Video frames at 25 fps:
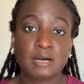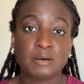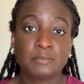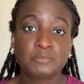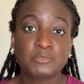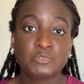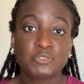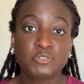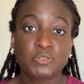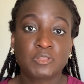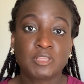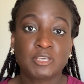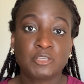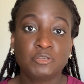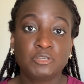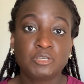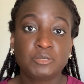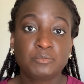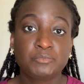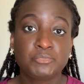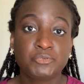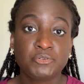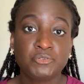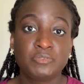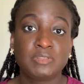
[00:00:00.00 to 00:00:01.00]
so that you
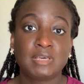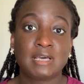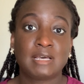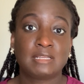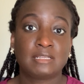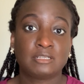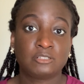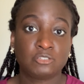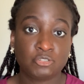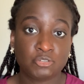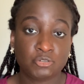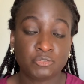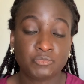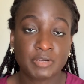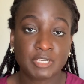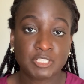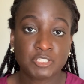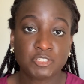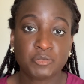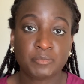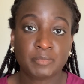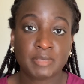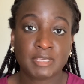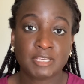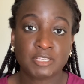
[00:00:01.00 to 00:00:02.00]
can prove that in your
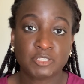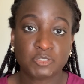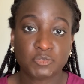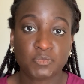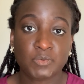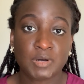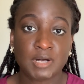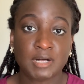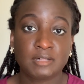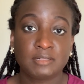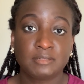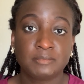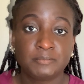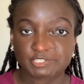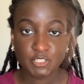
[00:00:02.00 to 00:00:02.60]
resume as well.